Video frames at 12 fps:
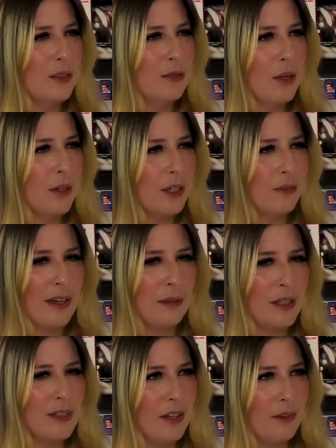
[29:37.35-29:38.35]
You know your
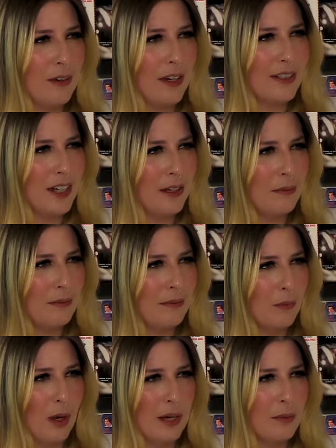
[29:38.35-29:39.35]
family's all fucked up.
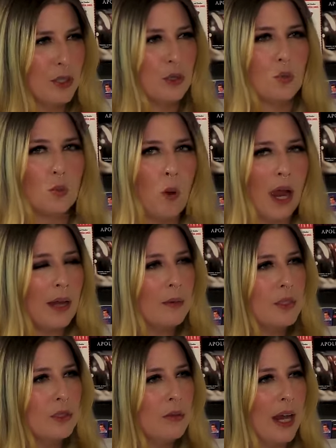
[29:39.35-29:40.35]
Why would you? Why
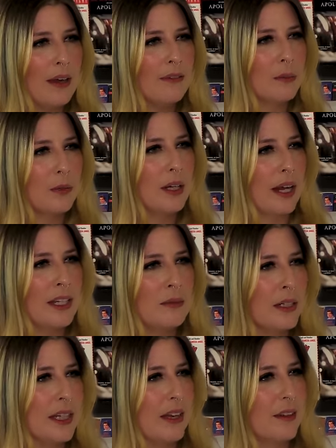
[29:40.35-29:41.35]
would you ever put
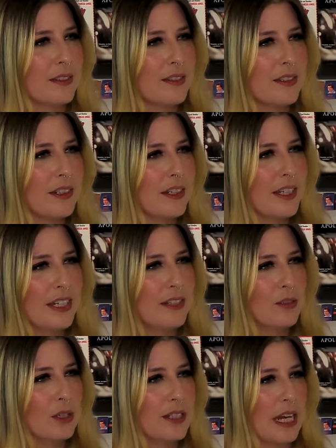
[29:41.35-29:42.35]
anybody else
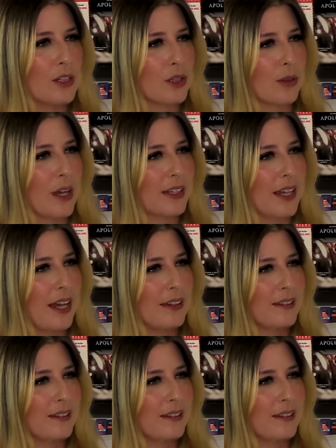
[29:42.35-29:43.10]
into danger like that?